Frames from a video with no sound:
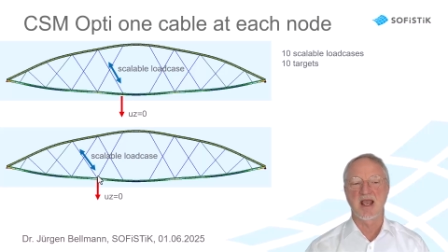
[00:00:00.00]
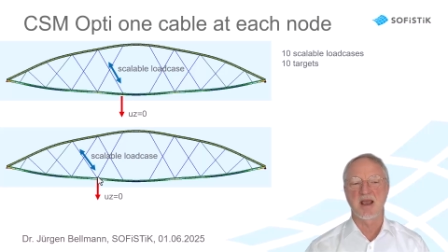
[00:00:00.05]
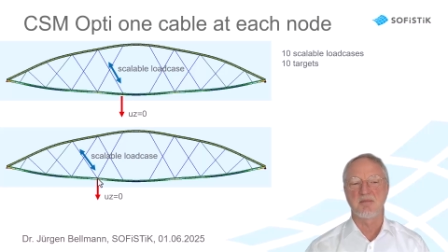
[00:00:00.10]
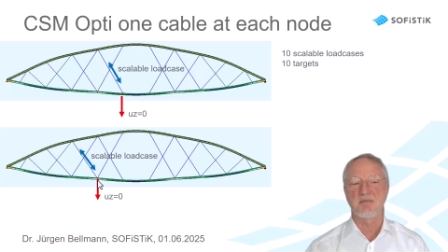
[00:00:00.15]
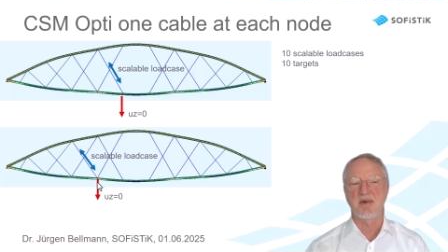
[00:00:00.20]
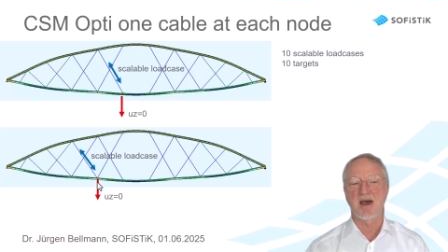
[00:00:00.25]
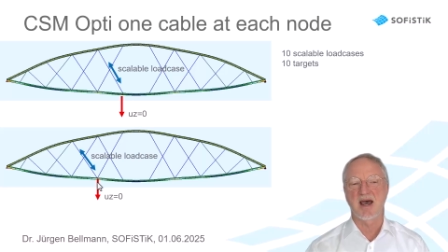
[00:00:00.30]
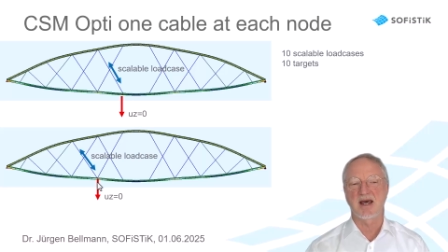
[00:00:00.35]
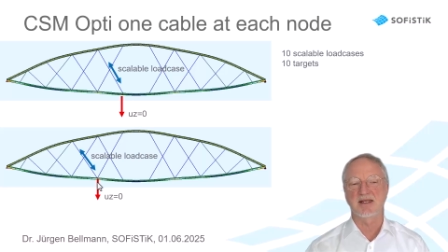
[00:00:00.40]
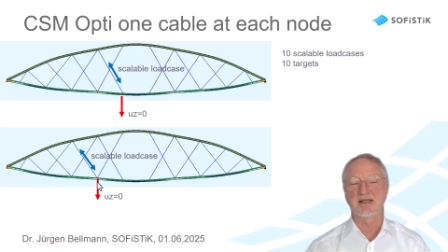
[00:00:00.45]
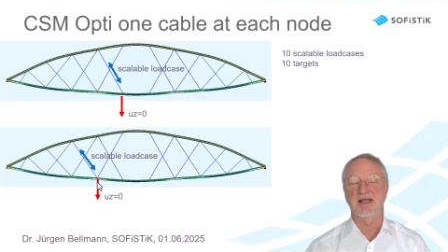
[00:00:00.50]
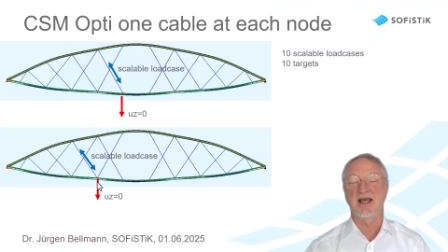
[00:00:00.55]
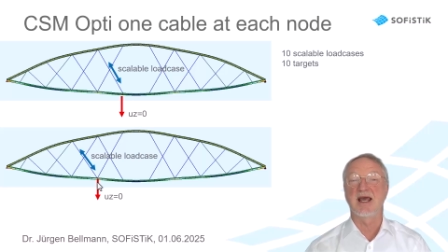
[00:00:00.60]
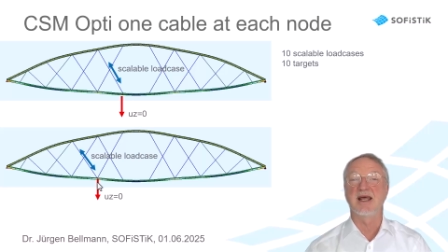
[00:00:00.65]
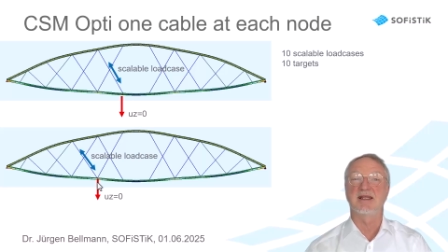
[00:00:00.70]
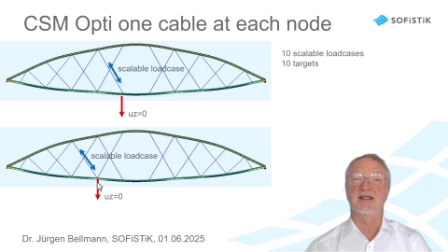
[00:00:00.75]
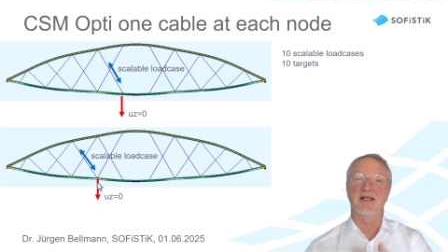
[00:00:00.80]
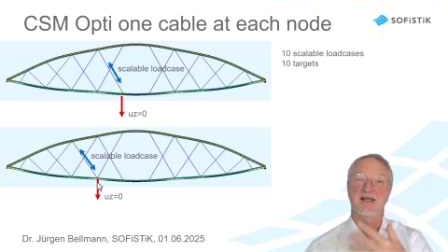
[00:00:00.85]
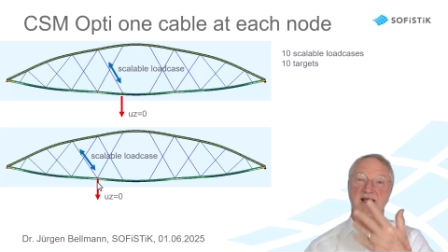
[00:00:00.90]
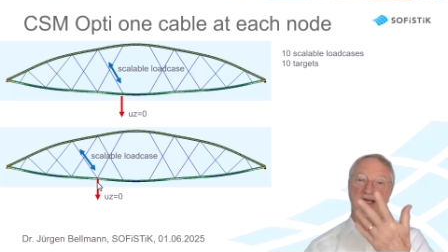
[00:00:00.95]
But at
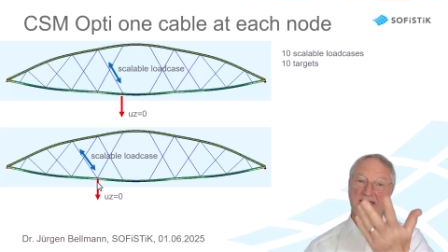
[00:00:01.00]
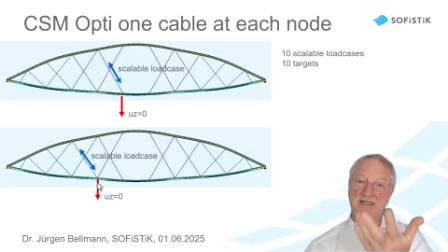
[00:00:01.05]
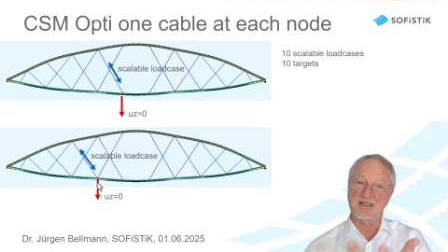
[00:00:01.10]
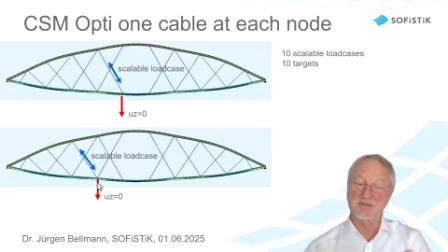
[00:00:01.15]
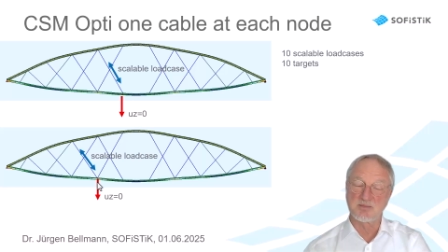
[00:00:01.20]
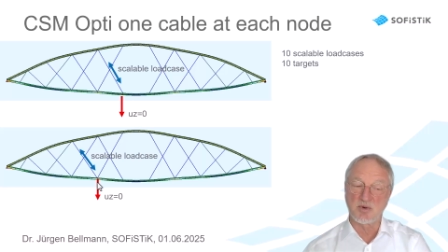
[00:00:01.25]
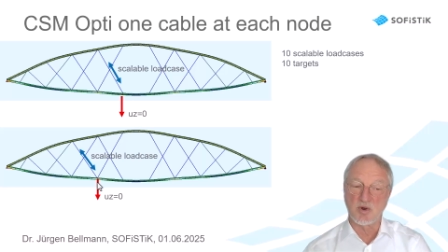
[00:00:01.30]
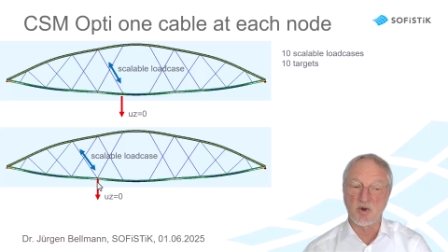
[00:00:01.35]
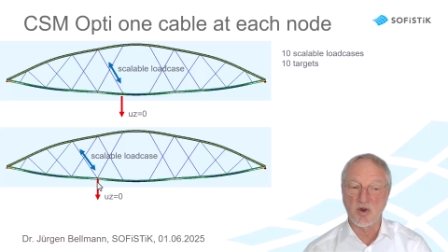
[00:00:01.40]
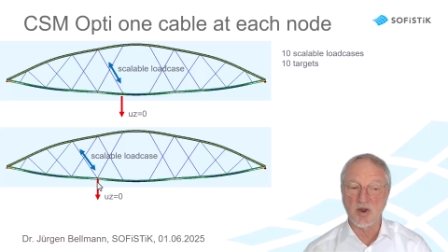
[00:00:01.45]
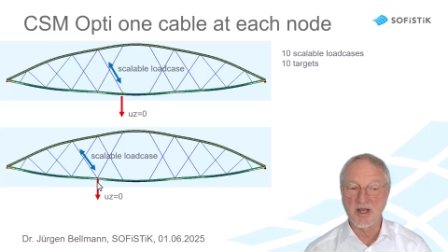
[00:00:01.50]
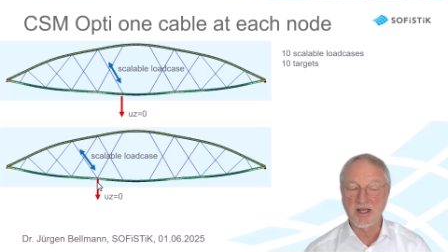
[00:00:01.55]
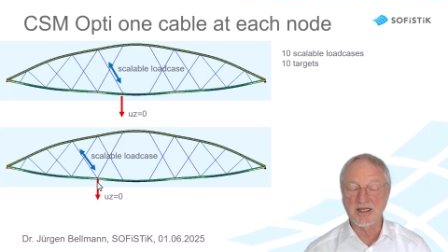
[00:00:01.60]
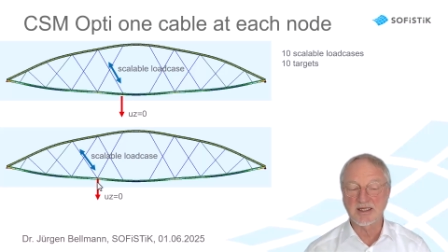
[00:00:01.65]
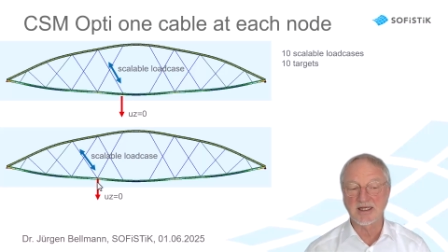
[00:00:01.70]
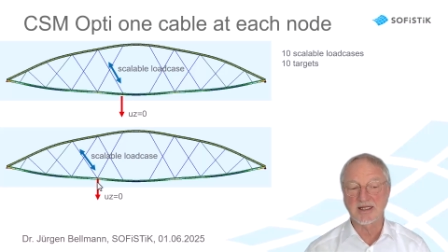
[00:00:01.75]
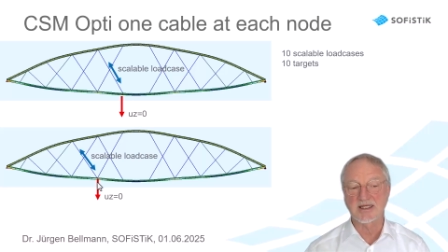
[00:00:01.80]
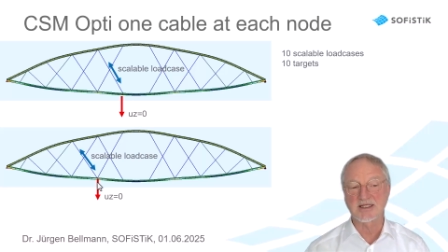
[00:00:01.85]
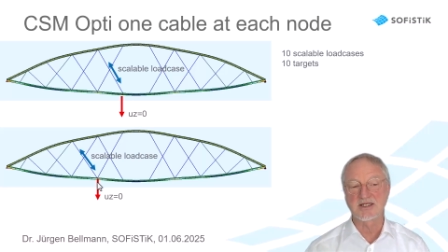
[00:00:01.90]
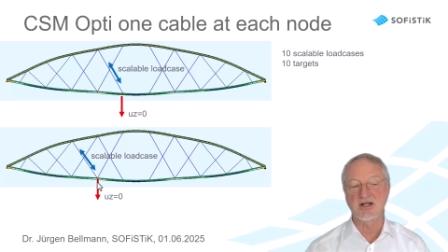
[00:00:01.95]
the next point
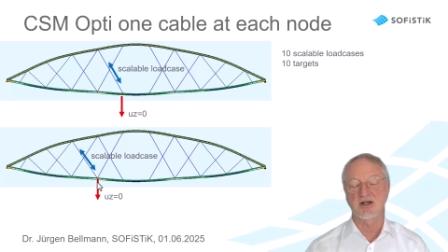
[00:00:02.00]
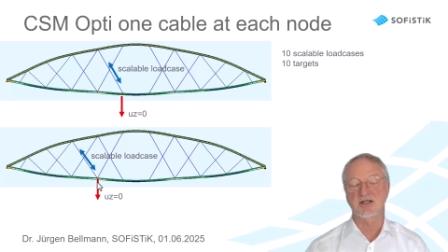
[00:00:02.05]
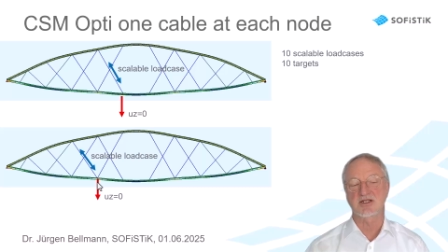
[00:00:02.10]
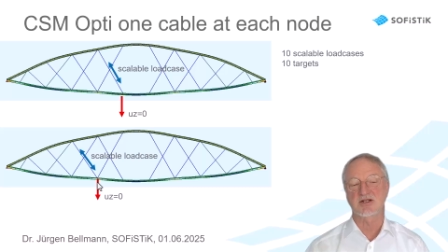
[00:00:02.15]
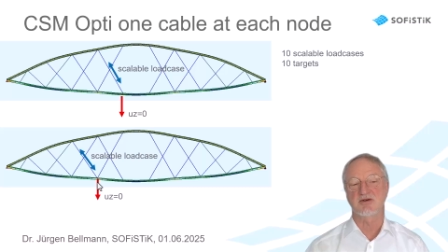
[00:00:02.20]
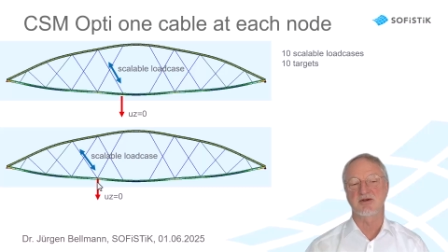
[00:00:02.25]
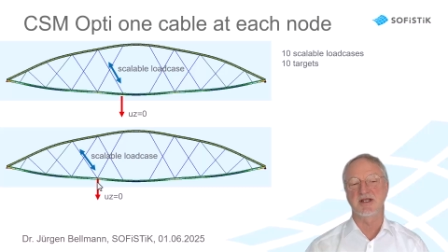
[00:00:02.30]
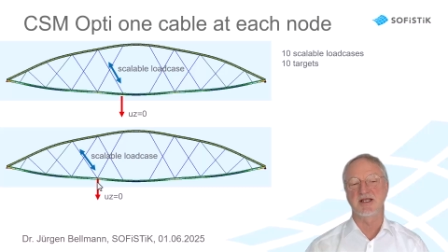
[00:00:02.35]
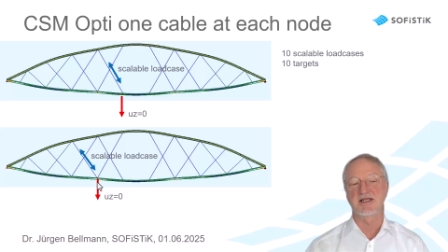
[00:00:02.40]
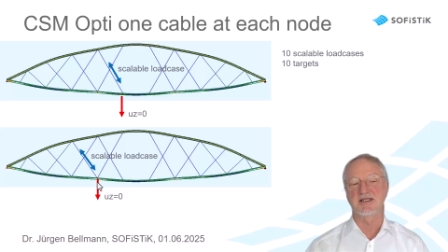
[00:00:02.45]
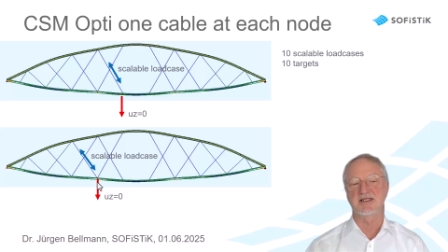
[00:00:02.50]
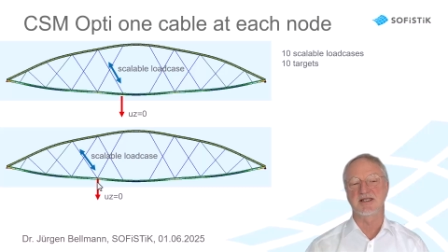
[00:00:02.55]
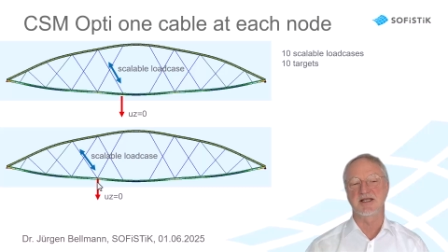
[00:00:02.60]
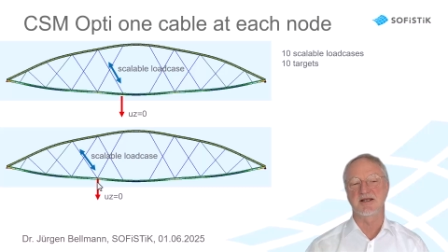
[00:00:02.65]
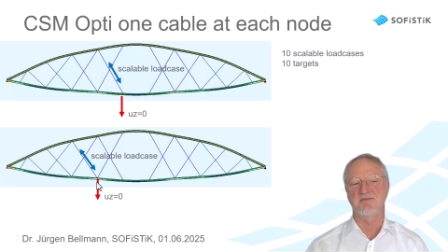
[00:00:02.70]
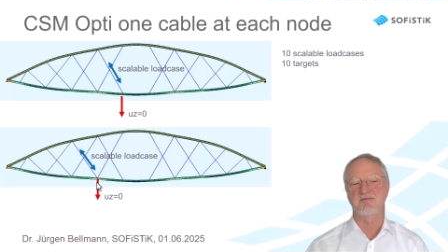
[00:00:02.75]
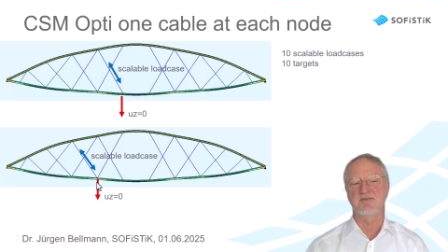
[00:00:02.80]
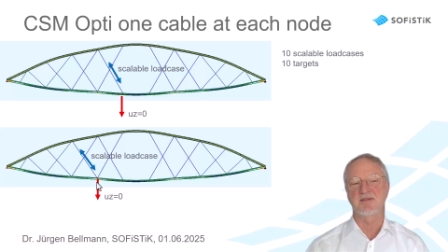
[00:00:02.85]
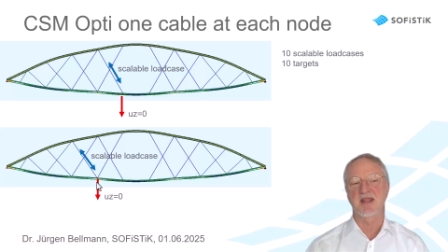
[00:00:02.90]
it is not so easy.